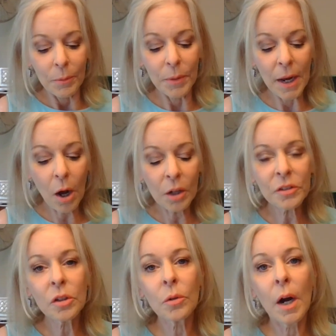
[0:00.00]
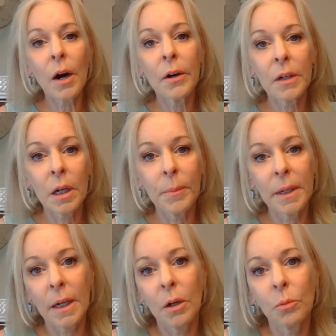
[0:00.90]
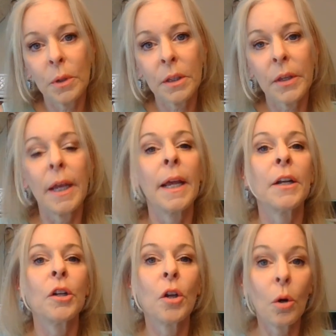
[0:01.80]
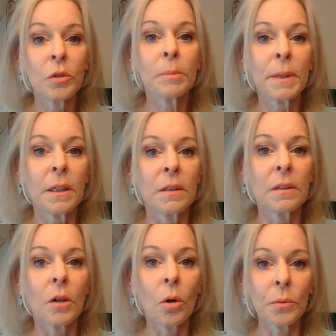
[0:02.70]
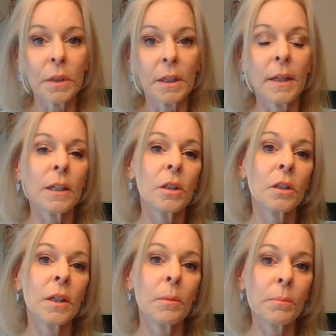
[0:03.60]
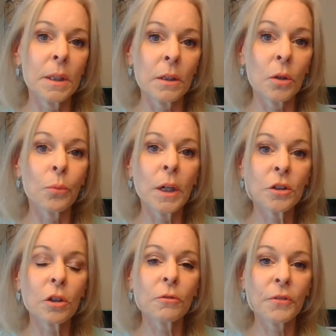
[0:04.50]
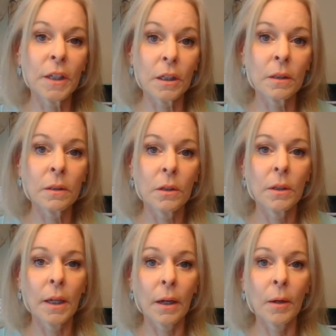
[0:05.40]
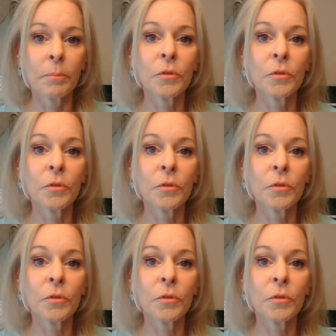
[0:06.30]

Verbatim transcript: They also are coming out with a nose piece only that can be retrofitted um,